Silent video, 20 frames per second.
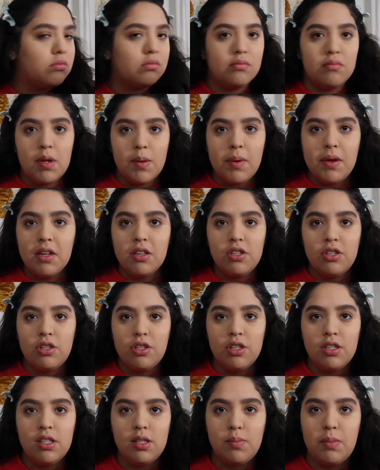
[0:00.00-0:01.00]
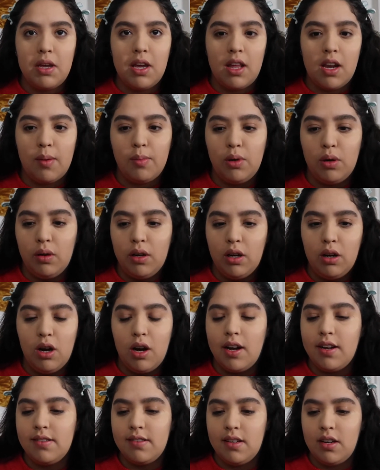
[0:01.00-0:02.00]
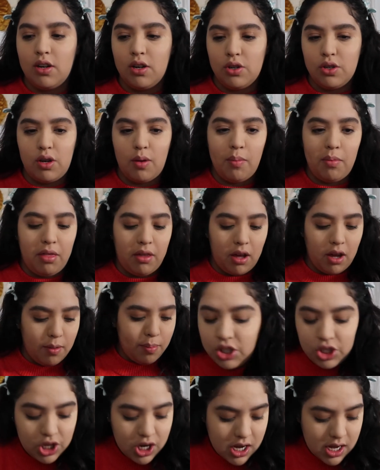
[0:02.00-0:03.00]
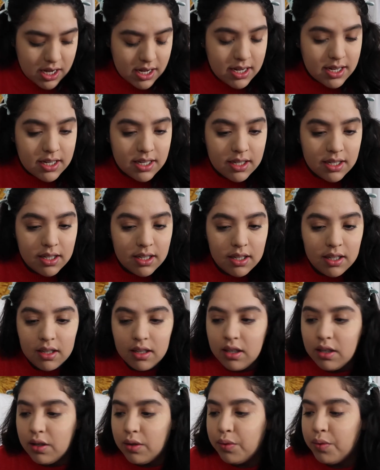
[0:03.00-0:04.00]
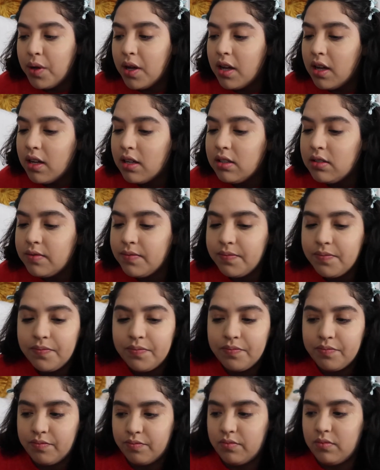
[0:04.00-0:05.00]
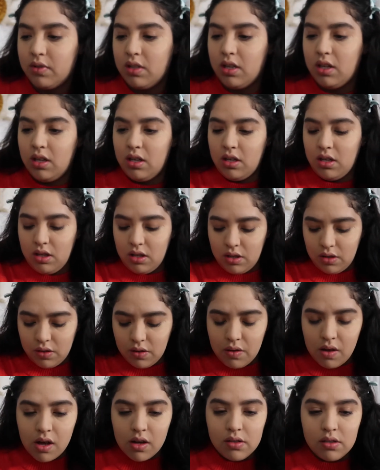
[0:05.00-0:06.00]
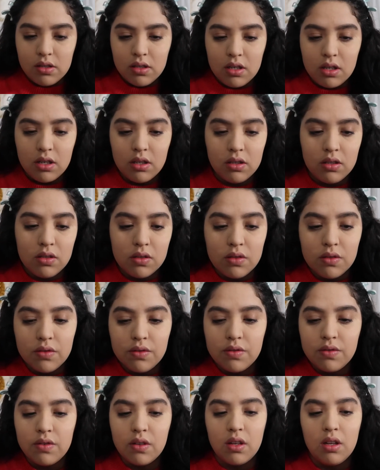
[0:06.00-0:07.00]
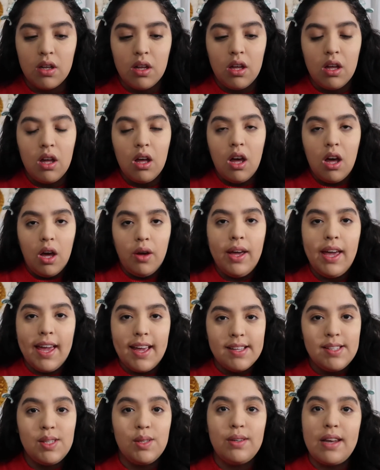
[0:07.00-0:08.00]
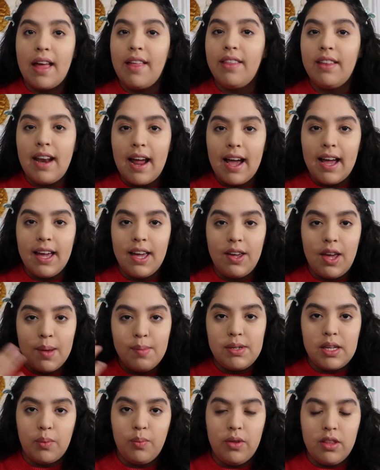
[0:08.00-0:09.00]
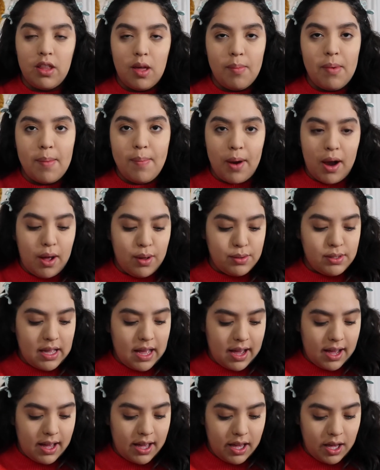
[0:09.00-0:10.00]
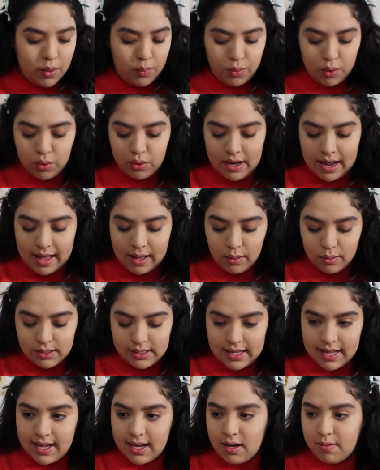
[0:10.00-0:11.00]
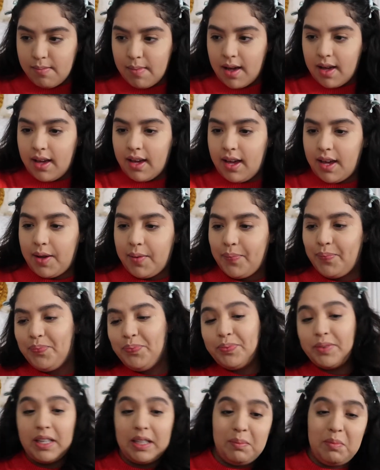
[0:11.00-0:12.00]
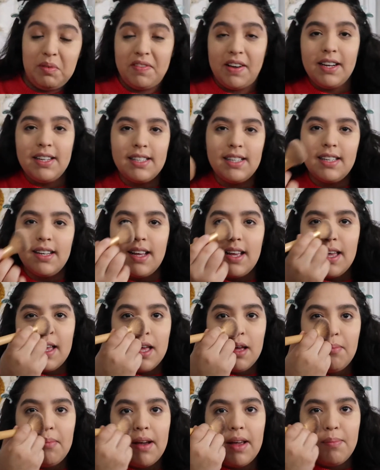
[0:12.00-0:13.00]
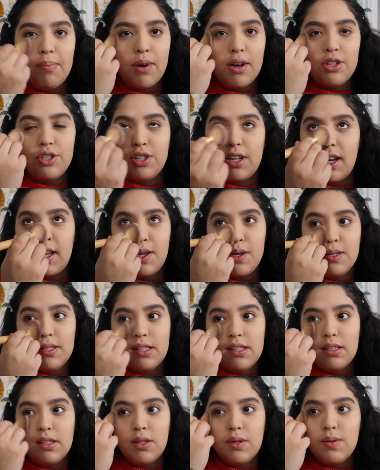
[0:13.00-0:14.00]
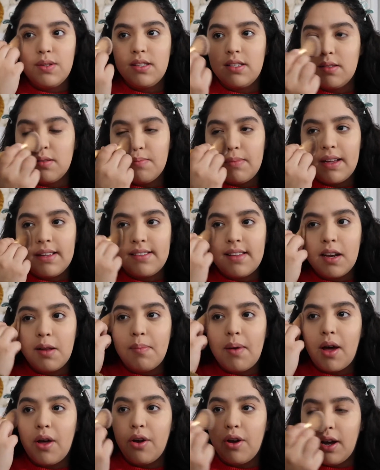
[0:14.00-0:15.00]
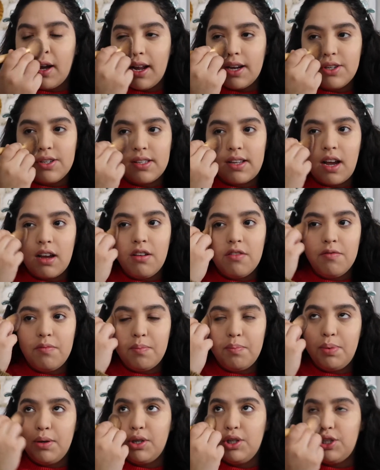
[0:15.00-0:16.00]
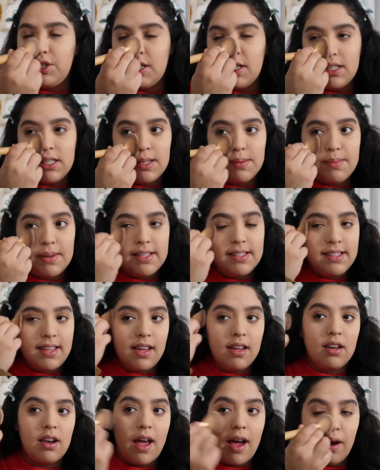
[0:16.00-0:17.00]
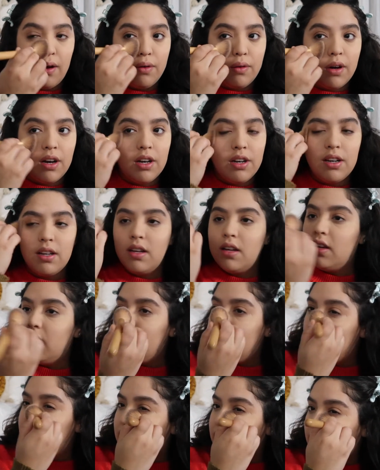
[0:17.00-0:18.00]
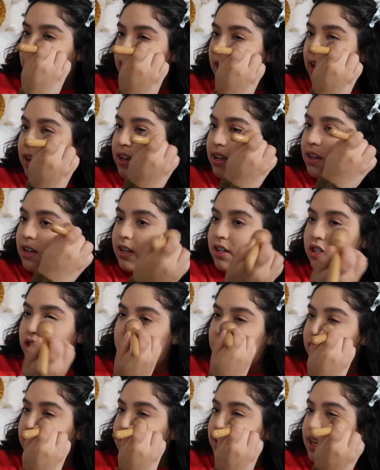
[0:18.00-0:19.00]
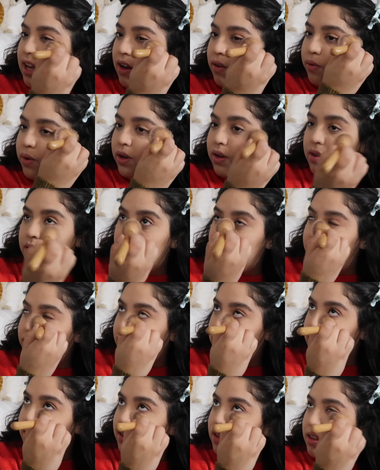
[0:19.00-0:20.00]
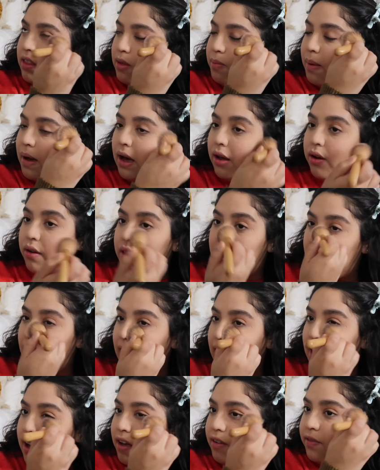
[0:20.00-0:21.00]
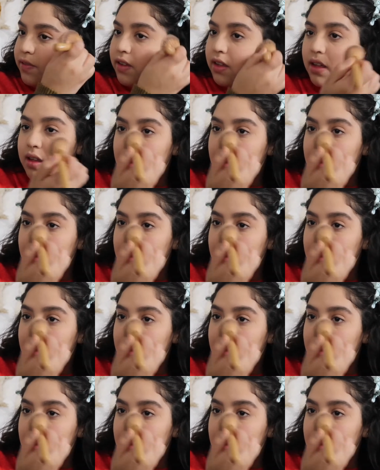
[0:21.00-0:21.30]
Maybe it's just me and I'm going crazy or something. Jireh, you are enough. Okay, so now that I am done with my brows, I will now take my, let me find it, my brush that I use, the loose, my setting powder, and I just kind of push into my skin outward, and just to get rid of the powder that I have.